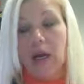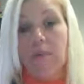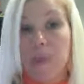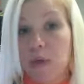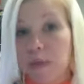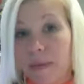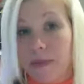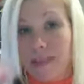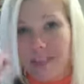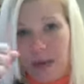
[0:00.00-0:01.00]
But most
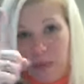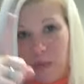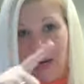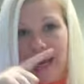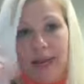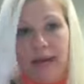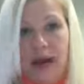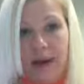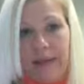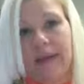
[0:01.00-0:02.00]
people sign it with 1 hand.
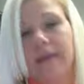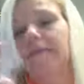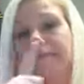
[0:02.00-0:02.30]
Ugly.